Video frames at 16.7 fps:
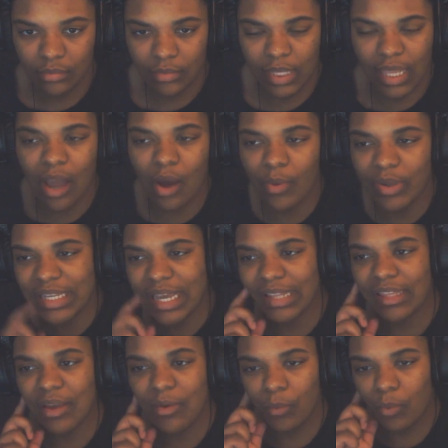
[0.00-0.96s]
group of
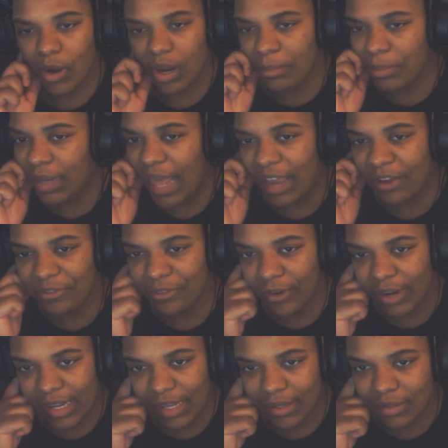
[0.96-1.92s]
friends who are heading off
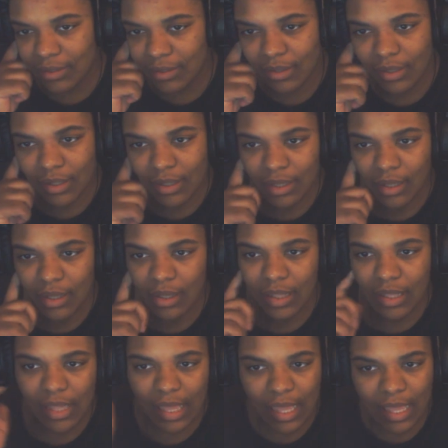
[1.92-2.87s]
to a remote
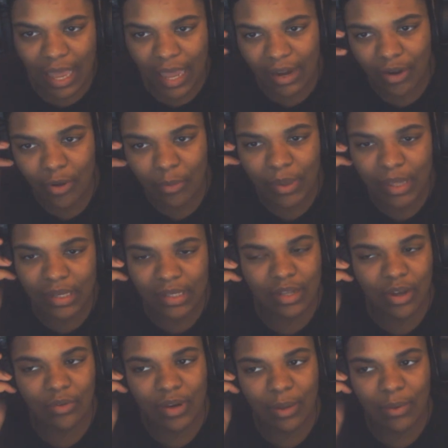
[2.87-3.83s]
Swedish village.
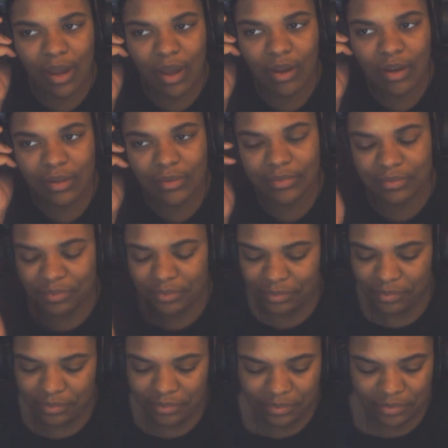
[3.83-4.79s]
The occasion is an
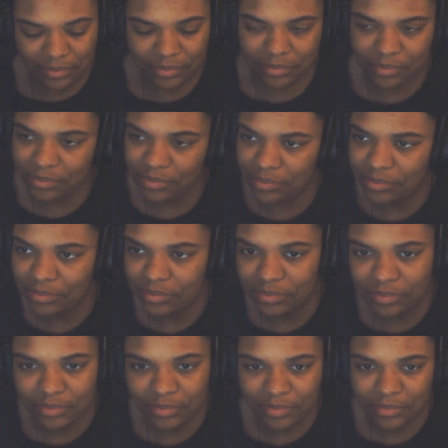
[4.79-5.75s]
ultra-rare,
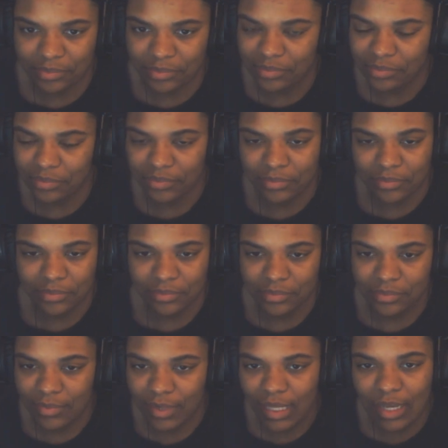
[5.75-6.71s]
ultra-mysterious
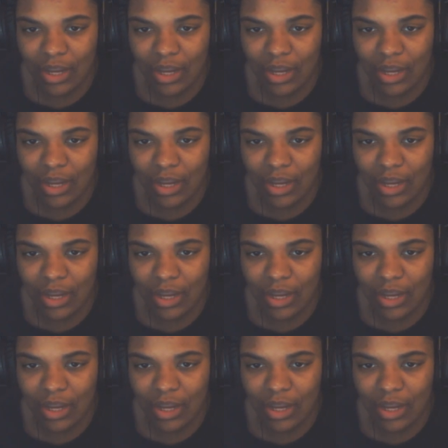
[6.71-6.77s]
Midsummer